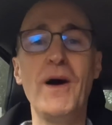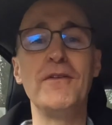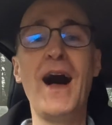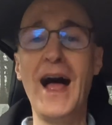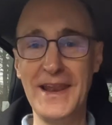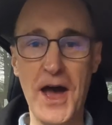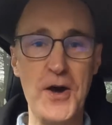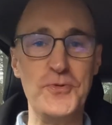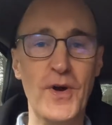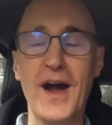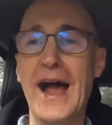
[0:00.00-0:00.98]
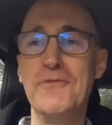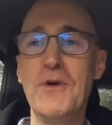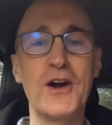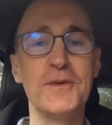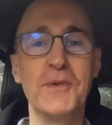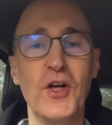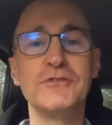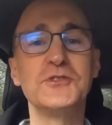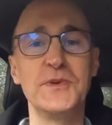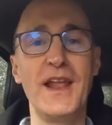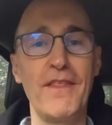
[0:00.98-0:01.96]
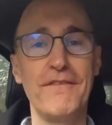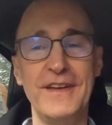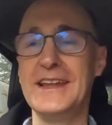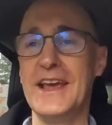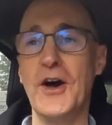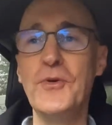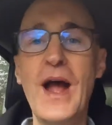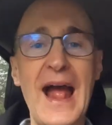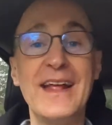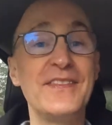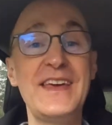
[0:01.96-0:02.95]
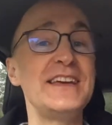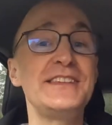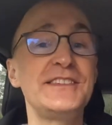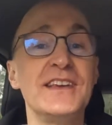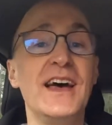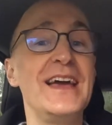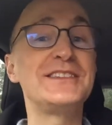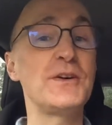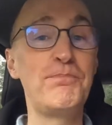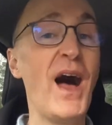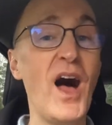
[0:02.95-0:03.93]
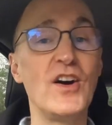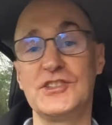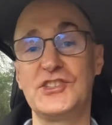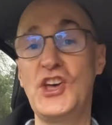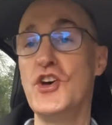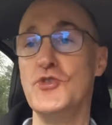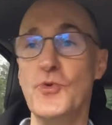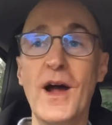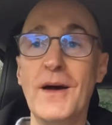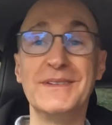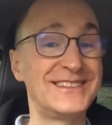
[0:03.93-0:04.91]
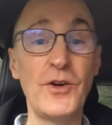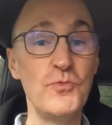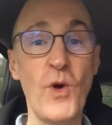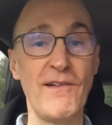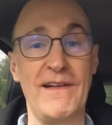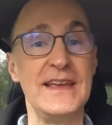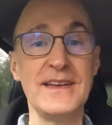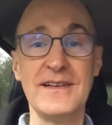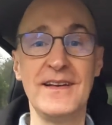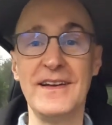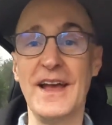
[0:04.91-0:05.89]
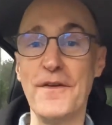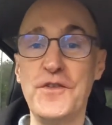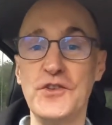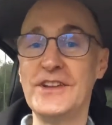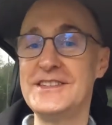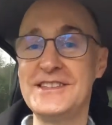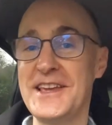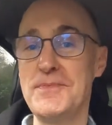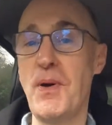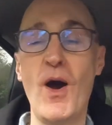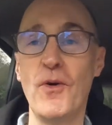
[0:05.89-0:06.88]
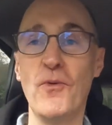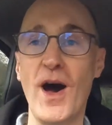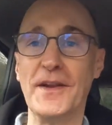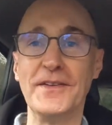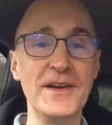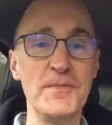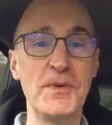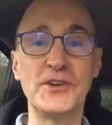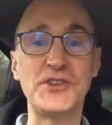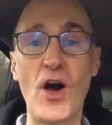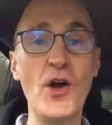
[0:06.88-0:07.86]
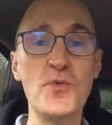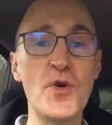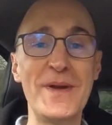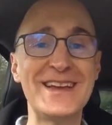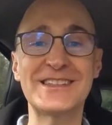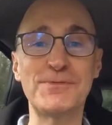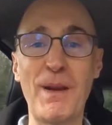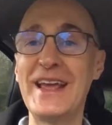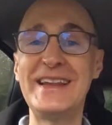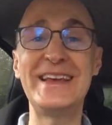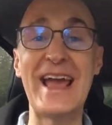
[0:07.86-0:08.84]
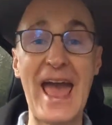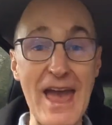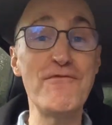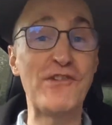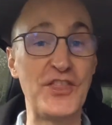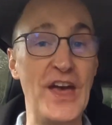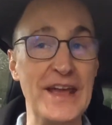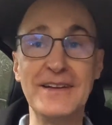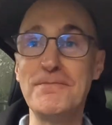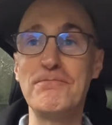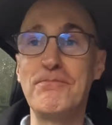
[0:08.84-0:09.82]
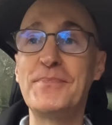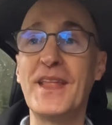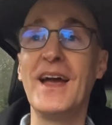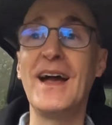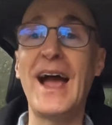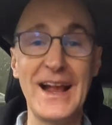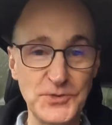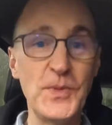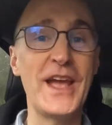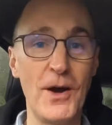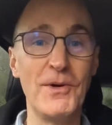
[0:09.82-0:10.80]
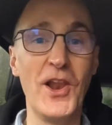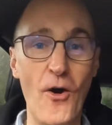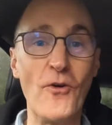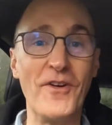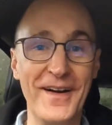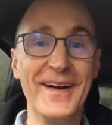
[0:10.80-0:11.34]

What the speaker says: Well, hello and welcome along to another video, and this is a part 2. But don't worry if you didn't see part 1, because I will be explaining everything as we go along.